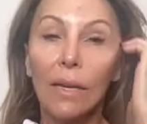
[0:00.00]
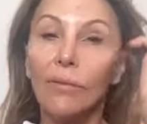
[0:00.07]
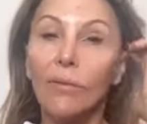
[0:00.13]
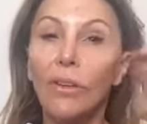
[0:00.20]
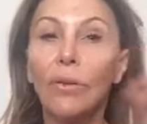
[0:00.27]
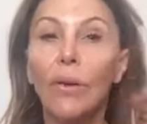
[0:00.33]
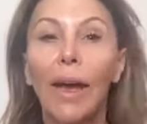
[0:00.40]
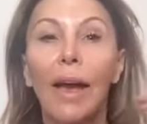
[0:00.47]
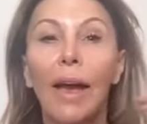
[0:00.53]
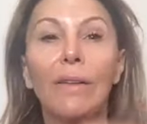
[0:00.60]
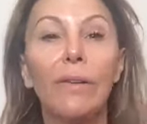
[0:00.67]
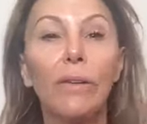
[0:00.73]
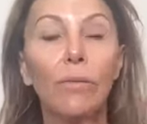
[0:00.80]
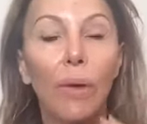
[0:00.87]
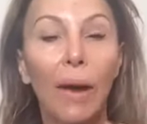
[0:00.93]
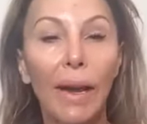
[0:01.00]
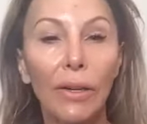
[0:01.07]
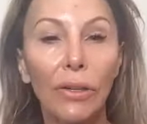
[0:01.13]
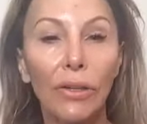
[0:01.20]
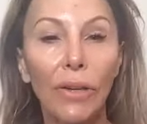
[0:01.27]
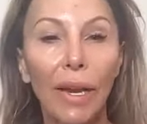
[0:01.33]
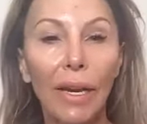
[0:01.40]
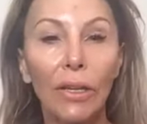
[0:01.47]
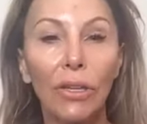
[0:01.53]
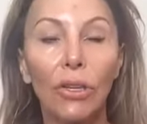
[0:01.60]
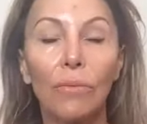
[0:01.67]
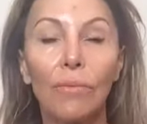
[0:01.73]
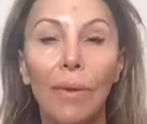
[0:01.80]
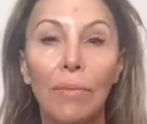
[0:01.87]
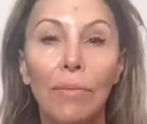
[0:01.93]
If you have a wider neck,
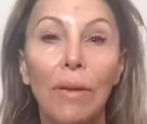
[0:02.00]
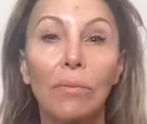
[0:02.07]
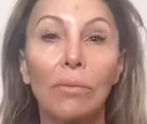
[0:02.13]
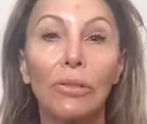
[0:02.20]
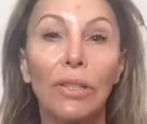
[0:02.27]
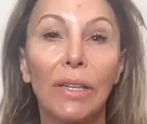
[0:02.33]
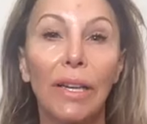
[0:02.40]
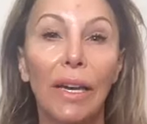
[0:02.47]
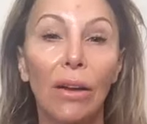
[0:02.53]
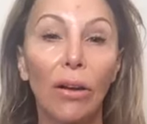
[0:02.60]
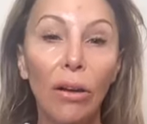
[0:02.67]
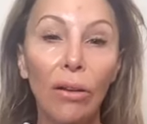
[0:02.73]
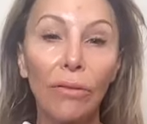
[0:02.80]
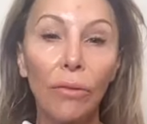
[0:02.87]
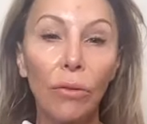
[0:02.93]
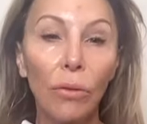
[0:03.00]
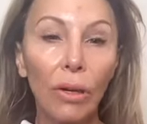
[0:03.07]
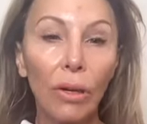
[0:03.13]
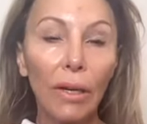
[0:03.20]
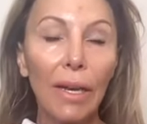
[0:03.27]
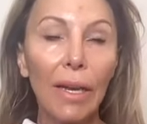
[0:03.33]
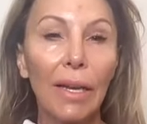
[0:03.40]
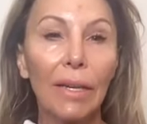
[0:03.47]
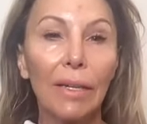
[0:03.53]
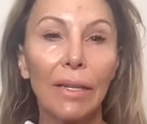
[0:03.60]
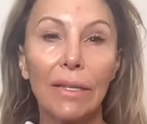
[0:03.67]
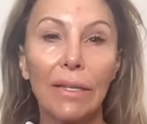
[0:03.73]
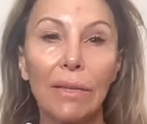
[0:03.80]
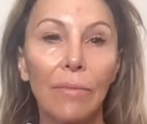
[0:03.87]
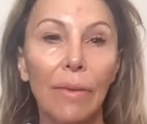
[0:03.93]
you may be able to get all 4.
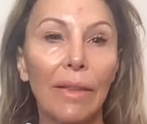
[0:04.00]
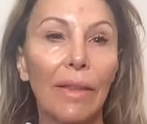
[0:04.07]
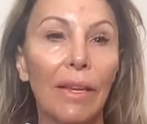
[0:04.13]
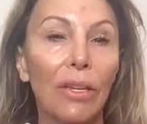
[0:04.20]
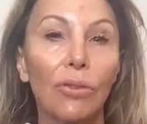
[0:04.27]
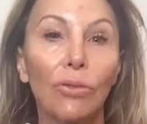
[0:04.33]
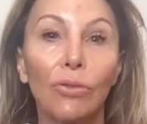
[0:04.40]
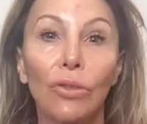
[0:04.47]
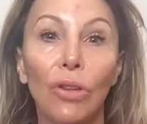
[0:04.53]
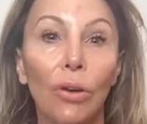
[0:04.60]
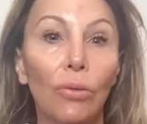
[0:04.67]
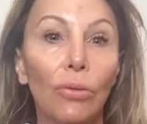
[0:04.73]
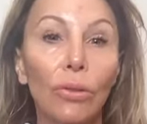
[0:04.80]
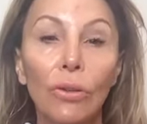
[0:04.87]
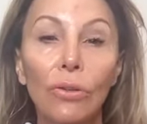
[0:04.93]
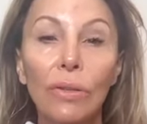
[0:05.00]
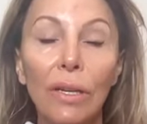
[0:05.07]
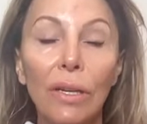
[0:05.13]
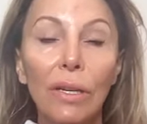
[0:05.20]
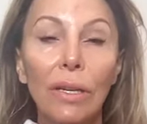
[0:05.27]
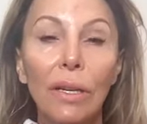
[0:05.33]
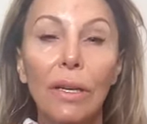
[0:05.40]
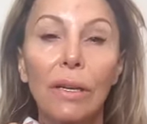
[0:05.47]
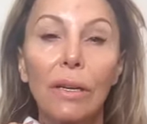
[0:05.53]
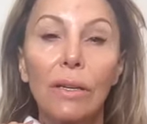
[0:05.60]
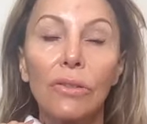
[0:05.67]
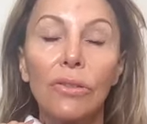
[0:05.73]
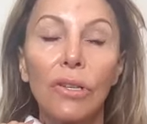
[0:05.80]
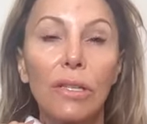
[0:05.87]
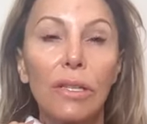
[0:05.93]
Doesn't mean that you don't use it.
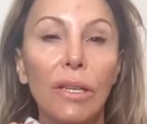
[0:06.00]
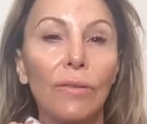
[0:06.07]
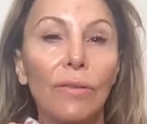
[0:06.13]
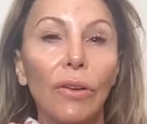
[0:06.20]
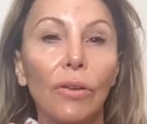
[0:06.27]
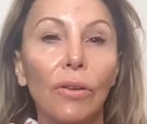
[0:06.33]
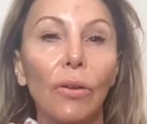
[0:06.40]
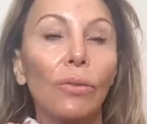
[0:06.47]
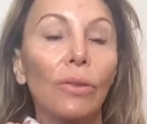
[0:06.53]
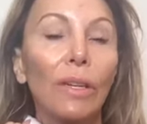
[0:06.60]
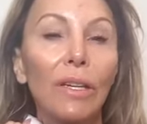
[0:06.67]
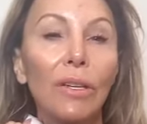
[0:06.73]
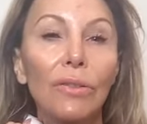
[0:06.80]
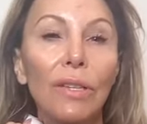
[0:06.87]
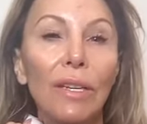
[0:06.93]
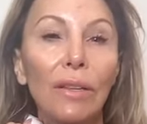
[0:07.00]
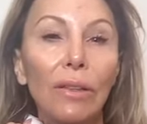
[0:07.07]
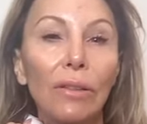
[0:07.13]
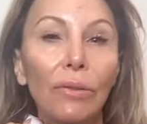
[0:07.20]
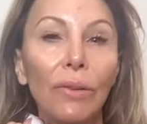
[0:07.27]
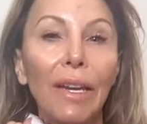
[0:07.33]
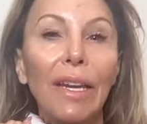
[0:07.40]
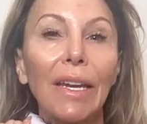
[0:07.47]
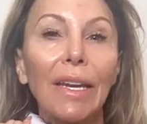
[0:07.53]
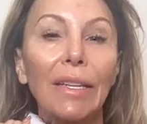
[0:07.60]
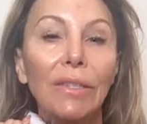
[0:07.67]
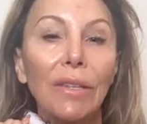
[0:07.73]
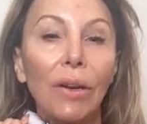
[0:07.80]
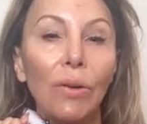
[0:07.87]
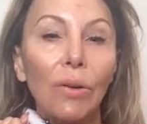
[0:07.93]
Just if you're only using 3,
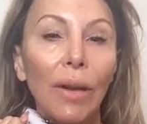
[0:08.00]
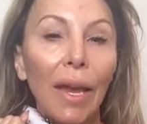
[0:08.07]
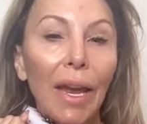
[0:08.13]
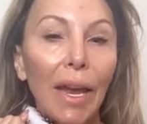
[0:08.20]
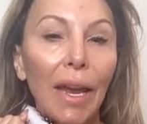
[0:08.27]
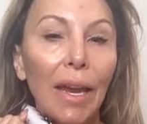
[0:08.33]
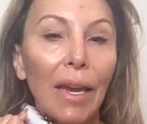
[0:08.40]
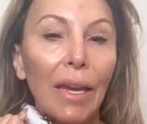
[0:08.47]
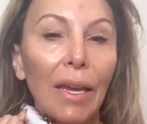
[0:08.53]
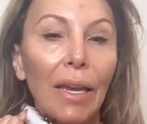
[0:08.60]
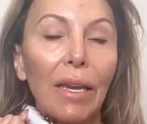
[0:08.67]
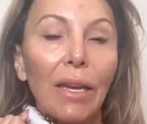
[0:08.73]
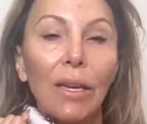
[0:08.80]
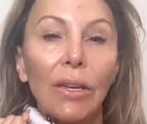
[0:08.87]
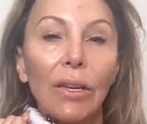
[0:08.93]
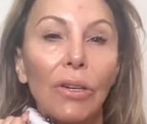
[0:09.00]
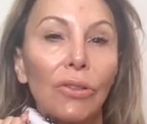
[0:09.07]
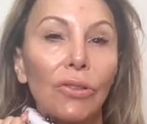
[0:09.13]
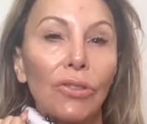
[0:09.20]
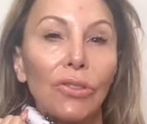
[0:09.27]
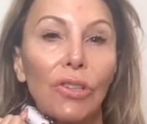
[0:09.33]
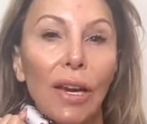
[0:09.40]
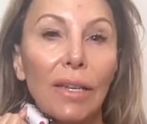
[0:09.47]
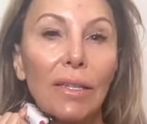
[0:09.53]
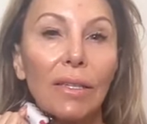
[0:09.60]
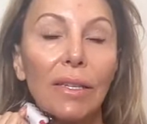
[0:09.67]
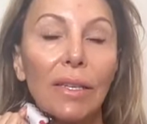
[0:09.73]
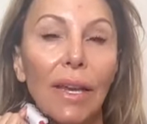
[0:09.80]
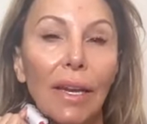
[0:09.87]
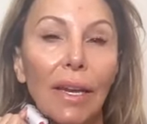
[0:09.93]
it's okay. You're
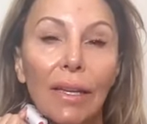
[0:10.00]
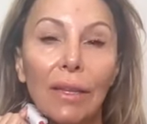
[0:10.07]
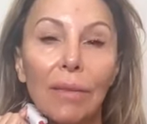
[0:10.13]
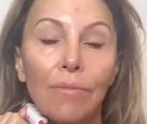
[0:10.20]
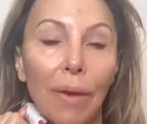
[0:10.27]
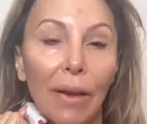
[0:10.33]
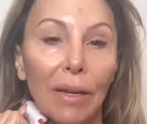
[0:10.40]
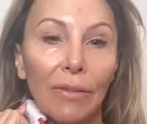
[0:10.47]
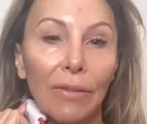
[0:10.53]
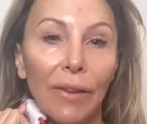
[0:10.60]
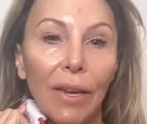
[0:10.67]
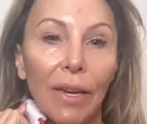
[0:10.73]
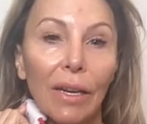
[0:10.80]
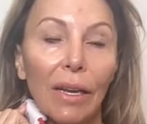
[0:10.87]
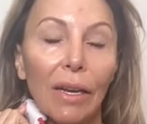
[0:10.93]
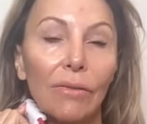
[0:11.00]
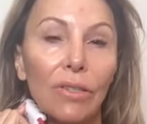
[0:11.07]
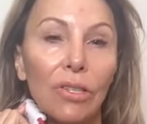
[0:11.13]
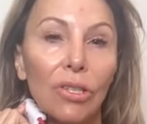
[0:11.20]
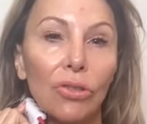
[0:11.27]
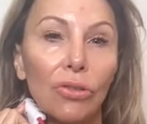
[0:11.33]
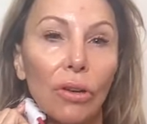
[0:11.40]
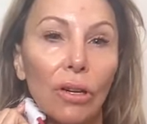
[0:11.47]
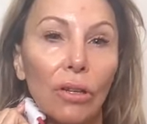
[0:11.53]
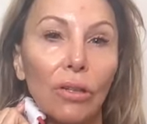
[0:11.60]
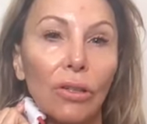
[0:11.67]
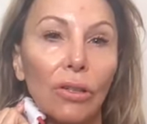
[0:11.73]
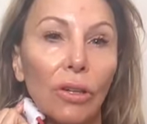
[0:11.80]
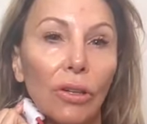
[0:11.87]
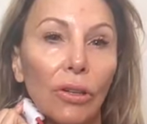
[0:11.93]
just getting the benefit of a
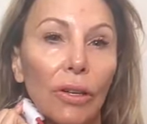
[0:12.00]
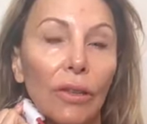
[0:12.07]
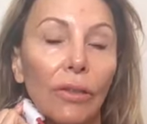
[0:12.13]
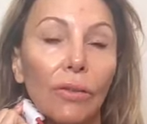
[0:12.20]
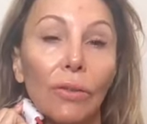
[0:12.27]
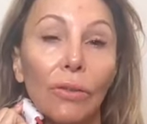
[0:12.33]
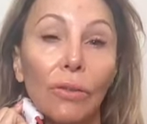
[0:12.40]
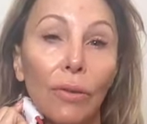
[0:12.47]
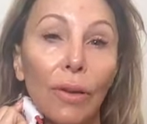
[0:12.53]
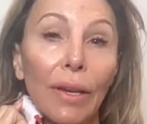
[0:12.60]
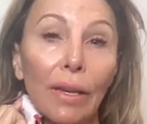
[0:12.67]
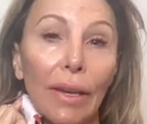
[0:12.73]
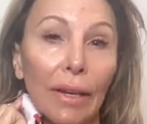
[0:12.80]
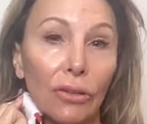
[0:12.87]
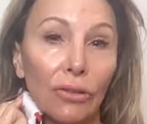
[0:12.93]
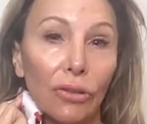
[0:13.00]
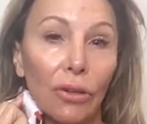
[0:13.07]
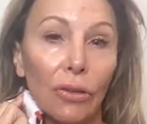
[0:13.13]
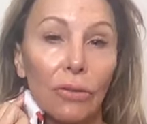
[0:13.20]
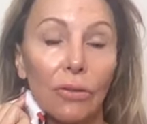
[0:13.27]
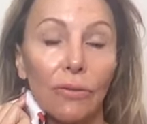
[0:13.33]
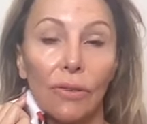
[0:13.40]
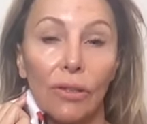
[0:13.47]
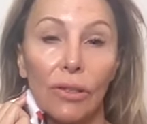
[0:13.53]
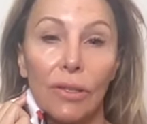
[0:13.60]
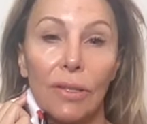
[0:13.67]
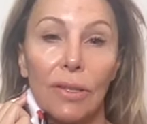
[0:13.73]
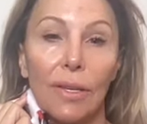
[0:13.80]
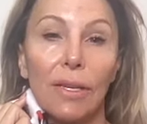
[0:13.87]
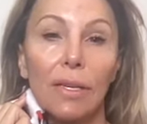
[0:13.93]
stronger current through 3 electrodes
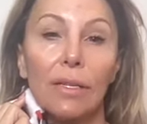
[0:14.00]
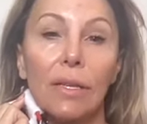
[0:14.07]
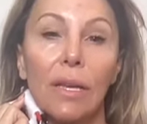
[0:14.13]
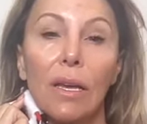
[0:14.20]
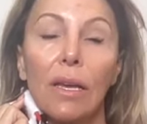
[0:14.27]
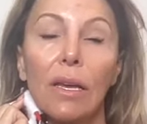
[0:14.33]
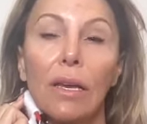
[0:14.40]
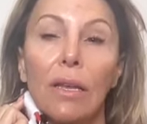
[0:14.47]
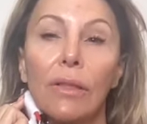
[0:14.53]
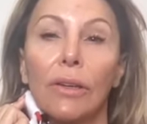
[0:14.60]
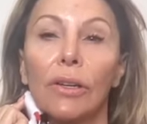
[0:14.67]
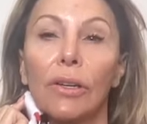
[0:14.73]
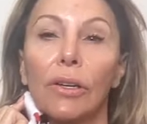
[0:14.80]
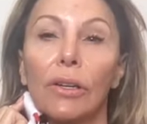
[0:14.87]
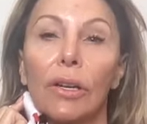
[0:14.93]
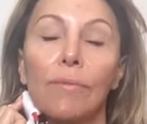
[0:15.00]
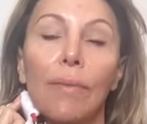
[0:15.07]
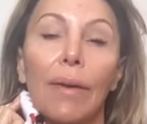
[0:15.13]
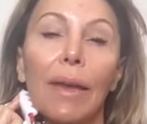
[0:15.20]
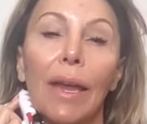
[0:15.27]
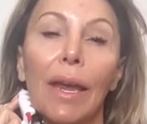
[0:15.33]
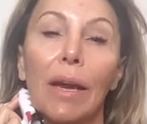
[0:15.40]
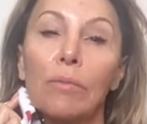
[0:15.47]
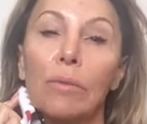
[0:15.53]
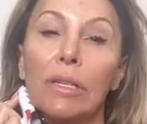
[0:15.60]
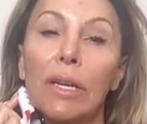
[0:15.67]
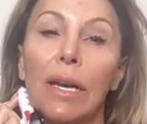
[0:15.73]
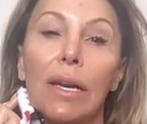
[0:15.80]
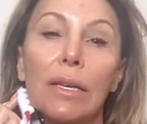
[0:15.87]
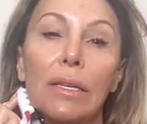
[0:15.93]
versus the current being
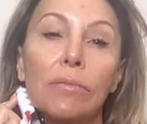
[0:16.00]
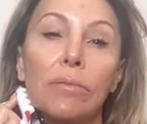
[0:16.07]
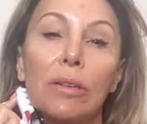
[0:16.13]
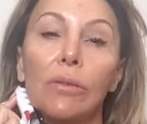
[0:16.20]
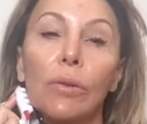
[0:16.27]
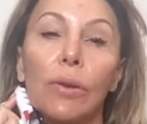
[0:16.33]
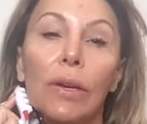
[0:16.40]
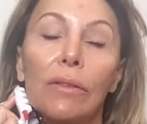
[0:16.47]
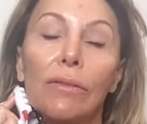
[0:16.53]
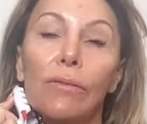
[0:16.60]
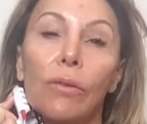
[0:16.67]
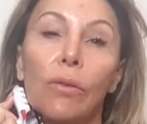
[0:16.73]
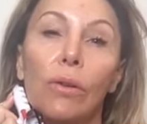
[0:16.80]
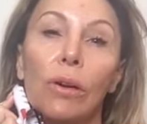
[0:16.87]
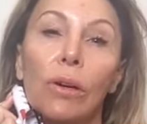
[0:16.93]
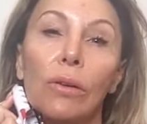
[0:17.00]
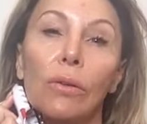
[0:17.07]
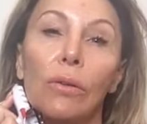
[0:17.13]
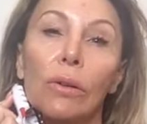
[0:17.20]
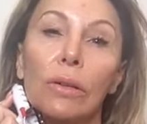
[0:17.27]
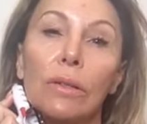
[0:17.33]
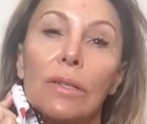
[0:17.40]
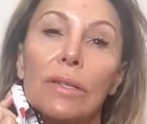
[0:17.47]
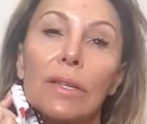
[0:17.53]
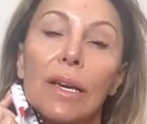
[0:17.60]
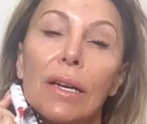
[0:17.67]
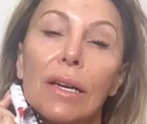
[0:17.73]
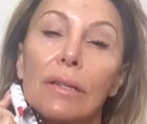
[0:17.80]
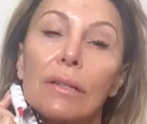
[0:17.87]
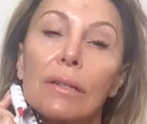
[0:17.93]
amortized between 4 or
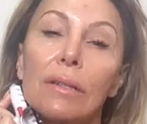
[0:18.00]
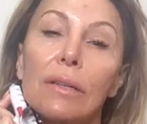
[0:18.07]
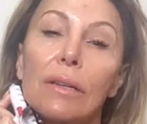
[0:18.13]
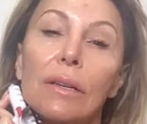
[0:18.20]
6.